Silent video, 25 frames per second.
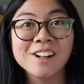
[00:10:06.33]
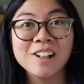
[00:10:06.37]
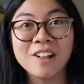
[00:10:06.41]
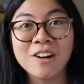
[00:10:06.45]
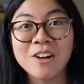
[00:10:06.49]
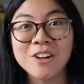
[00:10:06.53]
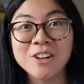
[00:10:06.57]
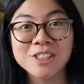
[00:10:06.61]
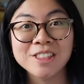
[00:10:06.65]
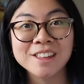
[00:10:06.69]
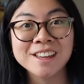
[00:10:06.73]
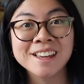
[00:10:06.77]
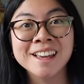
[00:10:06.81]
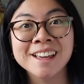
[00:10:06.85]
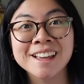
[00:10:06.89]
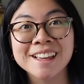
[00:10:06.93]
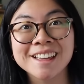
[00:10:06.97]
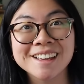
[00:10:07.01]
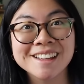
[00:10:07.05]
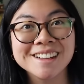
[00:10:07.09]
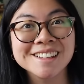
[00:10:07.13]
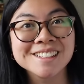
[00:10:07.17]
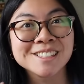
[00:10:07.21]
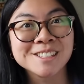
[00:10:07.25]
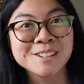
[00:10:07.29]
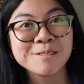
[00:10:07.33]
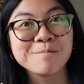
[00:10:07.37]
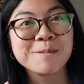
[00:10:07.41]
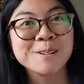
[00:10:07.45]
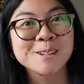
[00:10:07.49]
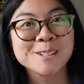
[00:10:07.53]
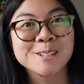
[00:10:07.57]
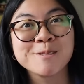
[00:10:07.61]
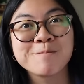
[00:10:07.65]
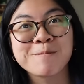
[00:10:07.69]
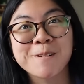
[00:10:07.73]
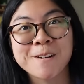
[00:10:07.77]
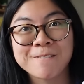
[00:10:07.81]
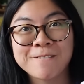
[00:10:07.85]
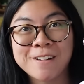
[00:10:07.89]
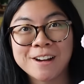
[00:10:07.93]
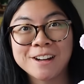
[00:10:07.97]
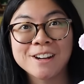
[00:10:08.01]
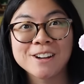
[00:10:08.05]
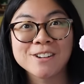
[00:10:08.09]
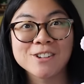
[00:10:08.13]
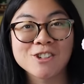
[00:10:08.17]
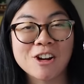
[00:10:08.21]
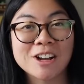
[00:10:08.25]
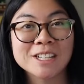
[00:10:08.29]
clothing. It's super, super fun
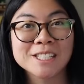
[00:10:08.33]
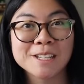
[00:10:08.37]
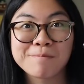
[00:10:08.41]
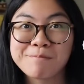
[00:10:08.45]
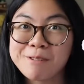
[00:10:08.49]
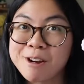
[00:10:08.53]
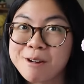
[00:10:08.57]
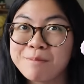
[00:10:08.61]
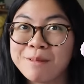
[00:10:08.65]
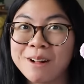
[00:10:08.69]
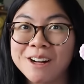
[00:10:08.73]
to dress up your